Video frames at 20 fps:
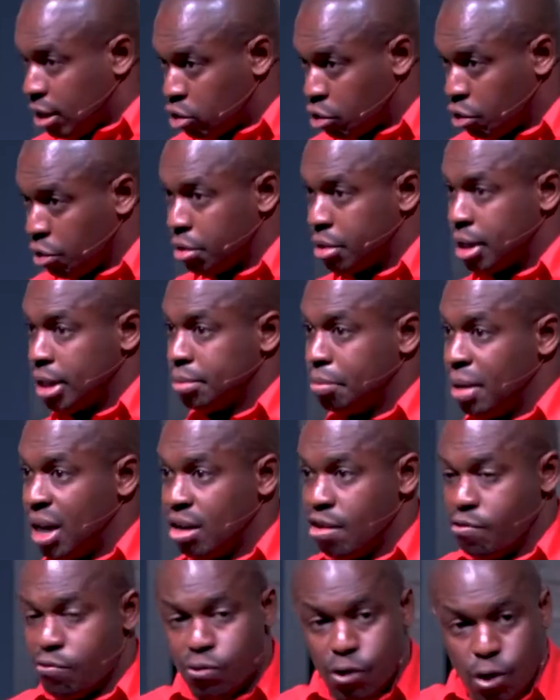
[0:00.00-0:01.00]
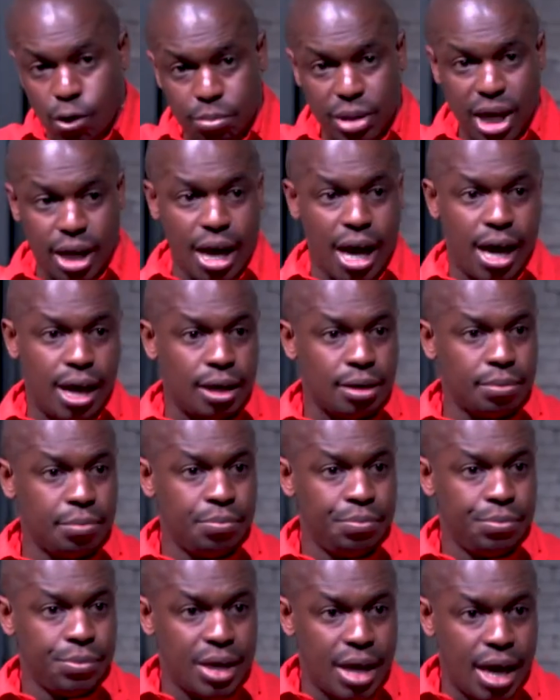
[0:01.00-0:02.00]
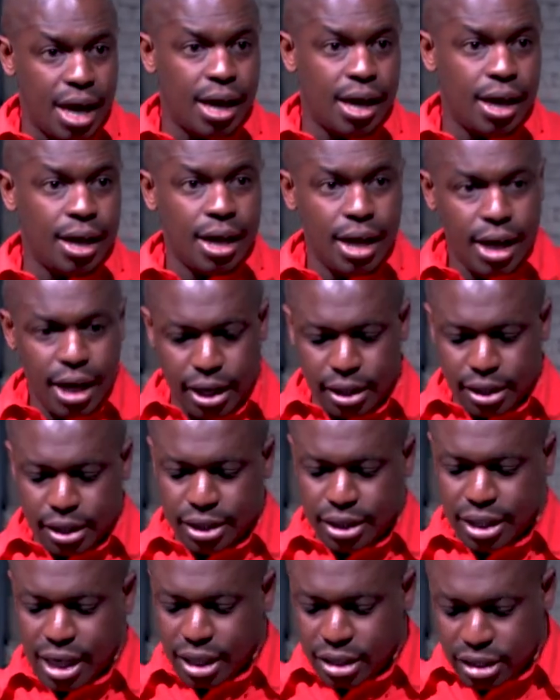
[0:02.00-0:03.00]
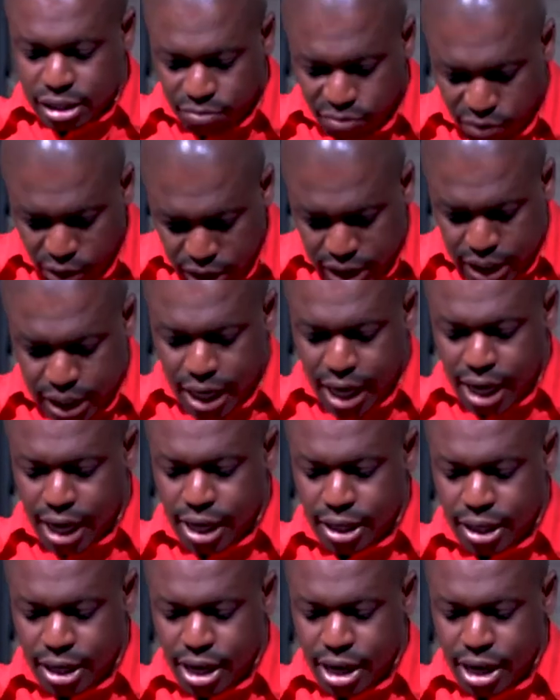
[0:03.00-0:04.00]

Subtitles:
truth is being affirmed again here in this text, verse 9,